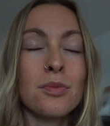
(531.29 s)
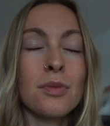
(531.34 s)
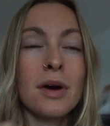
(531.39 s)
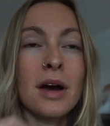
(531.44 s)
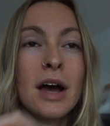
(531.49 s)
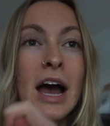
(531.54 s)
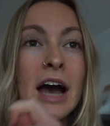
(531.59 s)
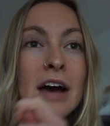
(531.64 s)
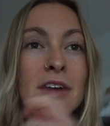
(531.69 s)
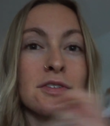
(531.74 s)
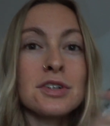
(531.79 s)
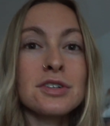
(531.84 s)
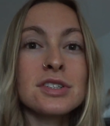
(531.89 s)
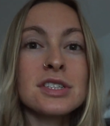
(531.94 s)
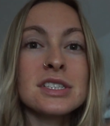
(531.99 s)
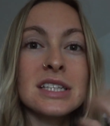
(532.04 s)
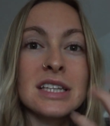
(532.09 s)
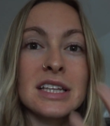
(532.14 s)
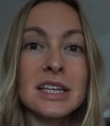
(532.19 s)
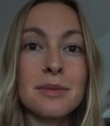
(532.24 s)
after
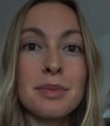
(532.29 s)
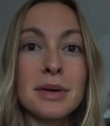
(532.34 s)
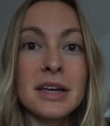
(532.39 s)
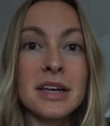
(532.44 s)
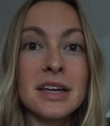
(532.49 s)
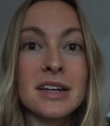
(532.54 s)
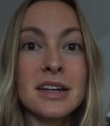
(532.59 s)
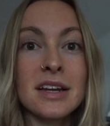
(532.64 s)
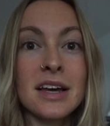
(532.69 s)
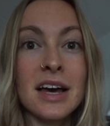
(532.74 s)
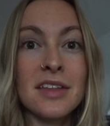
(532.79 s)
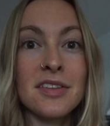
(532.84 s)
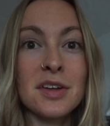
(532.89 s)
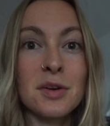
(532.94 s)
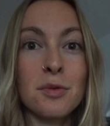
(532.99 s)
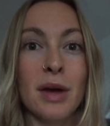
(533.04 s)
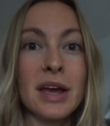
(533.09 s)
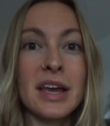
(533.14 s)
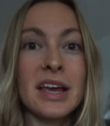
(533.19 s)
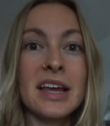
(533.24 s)
sleeping and
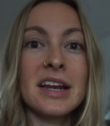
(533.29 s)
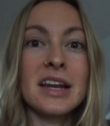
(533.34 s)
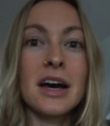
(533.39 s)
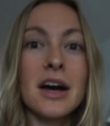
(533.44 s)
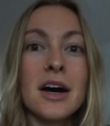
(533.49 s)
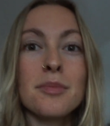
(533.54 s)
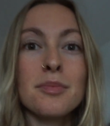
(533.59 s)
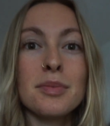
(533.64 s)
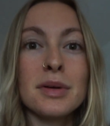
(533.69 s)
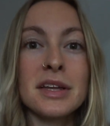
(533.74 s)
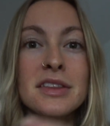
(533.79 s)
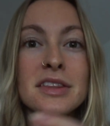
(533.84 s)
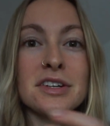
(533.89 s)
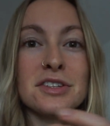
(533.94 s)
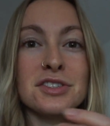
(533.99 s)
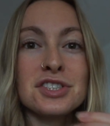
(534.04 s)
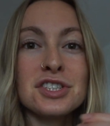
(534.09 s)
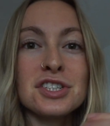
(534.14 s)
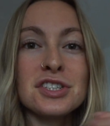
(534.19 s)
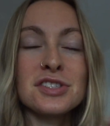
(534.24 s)
then waking up, like
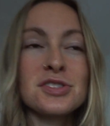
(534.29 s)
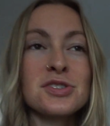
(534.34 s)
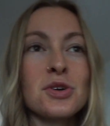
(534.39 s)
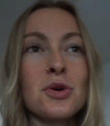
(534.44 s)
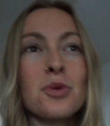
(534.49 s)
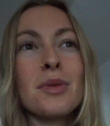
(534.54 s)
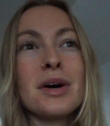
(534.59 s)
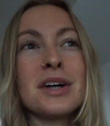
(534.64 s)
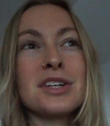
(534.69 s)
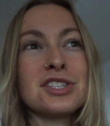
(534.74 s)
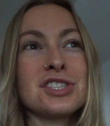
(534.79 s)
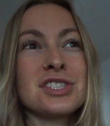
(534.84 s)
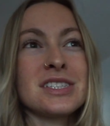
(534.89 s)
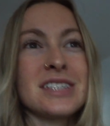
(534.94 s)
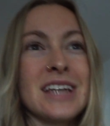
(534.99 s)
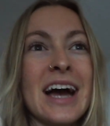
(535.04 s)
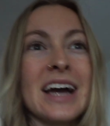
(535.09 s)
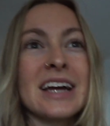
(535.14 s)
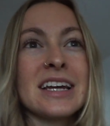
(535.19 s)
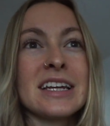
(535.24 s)
there's just so much
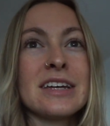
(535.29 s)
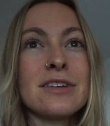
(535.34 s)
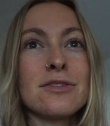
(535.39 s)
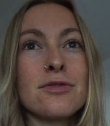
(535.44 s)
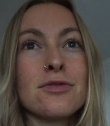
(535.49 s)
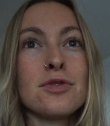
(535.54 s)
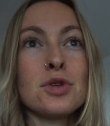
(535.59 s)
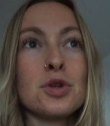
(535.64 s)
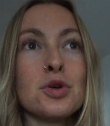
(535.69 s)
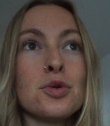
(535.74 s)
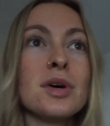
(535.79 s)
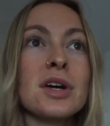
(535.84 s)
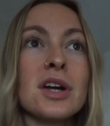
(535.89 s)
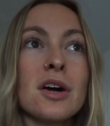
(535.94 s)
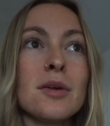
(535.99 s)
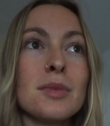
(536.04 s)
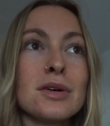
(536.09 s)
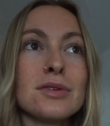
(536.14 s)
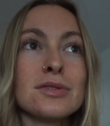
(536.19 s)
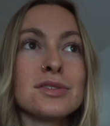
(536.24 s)
stagnant fluid
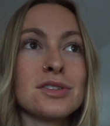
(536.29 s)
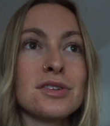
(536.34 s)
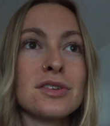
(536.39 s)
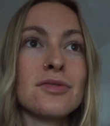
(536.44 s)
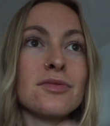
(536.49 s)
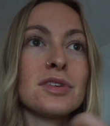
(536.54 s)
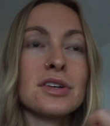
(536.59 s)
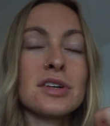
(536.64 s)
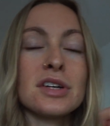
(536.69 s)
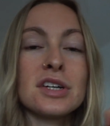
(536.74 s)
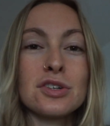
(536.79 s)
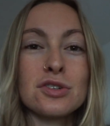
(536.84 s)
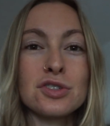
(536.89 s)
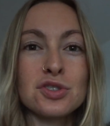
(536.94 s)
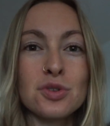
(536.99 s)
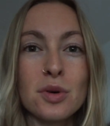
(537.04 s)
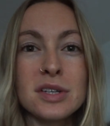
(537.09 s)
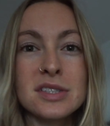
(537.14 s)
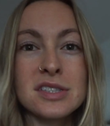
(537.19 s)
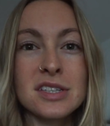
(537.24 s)
almost. You can feel it in your
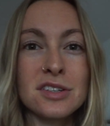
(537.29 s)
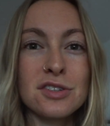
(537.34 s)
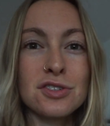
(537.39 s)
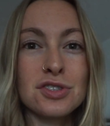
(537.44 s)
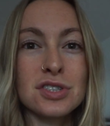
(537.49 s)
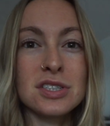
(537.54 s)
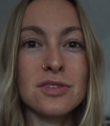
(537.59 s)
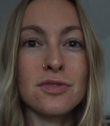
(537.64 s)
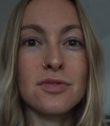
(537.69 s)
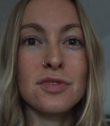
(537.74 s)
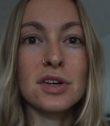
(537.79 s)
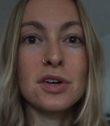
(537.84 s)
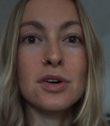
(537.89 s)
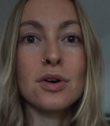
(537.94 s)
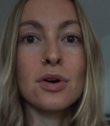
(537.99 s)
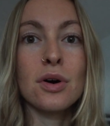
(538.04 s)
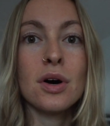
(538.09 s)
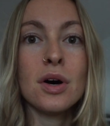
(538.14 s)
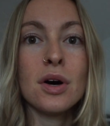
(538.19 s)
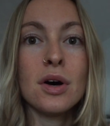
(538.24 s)
joints, and you just
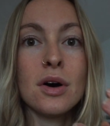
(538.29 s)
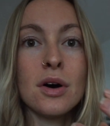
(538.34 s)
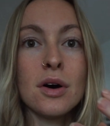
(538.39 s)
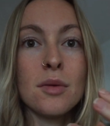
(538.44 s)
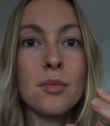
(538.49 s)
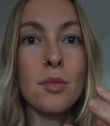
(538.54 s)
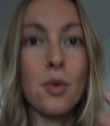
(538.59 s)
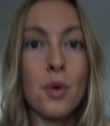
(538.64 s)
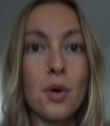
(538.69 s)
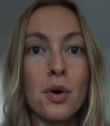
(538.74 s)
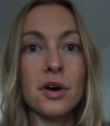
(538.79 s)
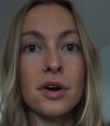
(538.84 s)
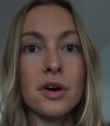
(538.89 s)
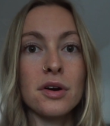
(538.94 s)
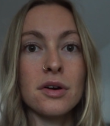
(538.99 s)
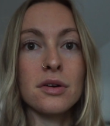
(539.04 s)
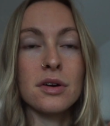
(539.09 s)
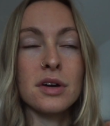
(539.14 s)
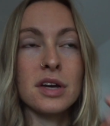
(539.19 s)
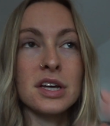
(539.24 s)
feel
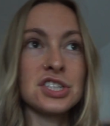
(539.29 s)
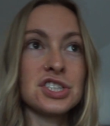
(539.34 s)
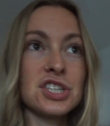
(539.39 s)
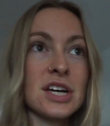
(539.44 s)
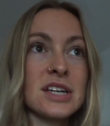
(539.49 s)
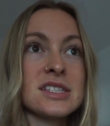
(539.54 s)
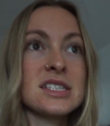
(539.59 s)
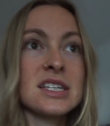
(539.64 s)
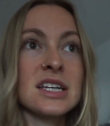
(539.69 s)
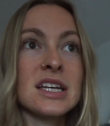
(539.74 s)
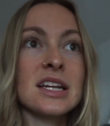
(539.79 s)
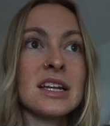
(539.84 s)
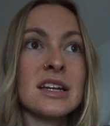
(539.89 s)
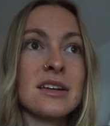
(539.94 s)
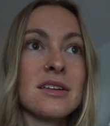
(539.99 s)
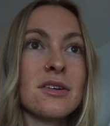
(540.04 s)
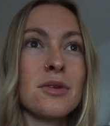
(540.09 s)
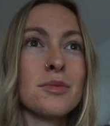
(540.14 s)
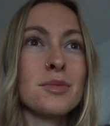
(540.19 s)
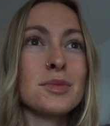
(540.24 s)
more congested
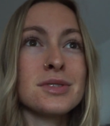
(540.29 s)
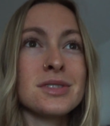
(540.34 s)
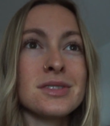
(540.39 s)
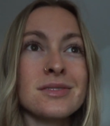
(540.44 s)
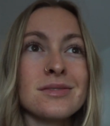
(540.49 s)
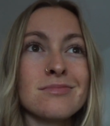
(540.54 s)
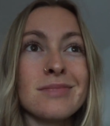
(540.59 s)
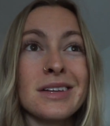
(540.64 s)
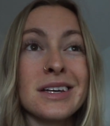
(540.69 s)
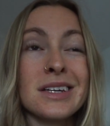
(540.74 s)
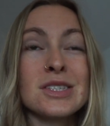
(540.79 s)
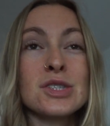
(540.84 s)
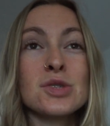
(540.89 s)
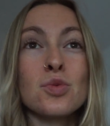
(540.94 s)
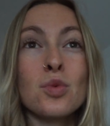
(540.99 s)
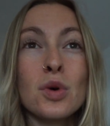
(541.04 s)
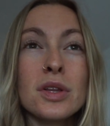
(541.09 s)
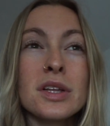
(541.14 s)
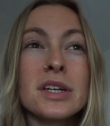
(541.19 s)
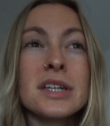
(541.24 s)
and almost like
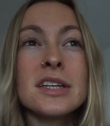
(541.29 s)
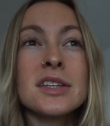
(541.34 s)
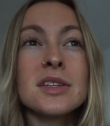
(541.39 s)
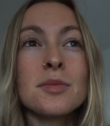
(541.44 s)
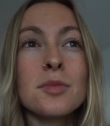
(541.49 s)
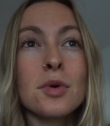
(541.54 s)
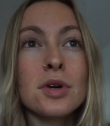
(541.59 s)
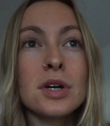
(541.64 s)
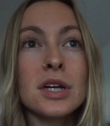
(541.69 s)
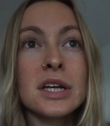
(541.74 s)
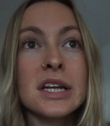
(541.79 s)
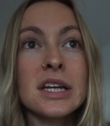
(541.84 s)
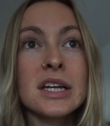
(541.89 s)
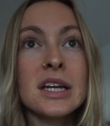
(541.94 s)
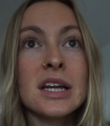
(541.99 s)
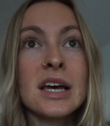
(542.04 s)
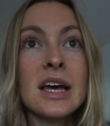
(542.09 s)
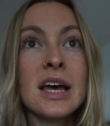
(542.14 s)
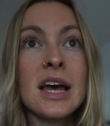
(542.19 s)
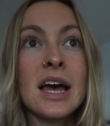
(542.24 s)
swollen in the
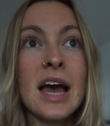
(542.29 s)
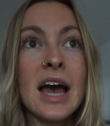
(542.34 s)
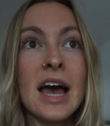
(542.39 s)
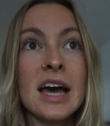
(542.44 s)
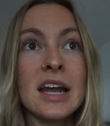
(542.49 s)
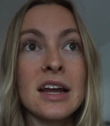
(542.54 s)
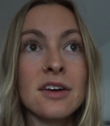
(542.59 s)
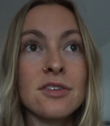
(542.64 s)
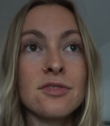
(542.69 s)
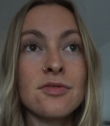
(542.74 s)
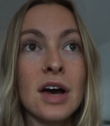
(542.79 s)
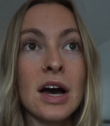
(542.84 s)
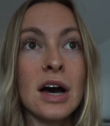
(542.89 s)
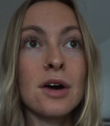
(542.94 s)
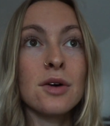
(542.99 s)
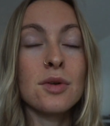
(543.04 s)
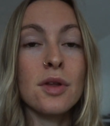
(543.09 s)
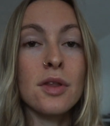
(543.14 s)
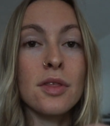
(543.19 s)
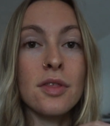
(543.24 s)
morning. And I
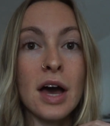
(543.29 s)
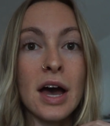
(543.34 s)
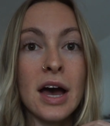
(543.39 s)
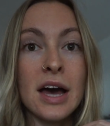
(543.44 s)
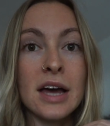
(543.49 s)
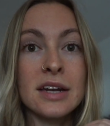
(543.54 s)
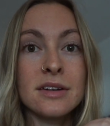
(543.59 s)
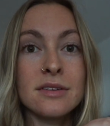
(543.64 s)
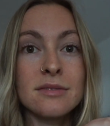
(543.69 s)
found that